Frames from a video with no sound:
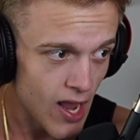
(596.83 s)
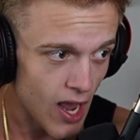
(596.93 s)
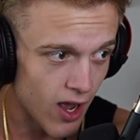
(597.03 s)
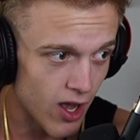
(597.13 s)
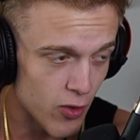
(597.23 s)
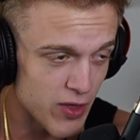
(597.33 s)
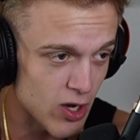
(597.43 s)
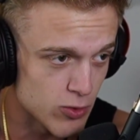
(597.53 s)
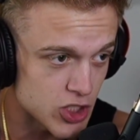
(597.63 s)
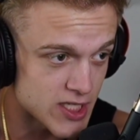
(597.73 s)
Uh, they
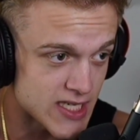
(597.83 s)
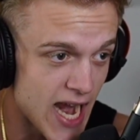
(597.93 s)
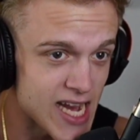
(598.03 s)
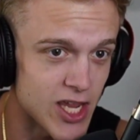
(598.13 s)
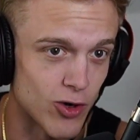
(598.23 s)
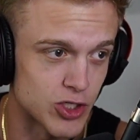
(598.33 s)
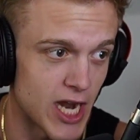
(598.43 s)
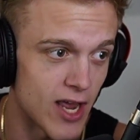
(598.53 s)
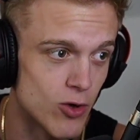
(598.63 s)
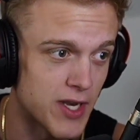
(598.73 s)
don't just take your
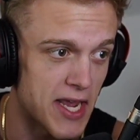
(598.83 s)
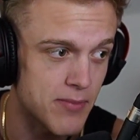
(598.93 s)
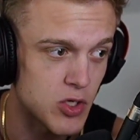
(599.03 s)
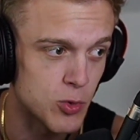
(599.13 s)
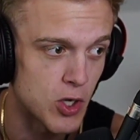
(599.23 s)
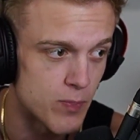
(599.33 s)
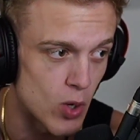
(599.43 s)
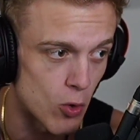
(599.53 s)
channel name. You could put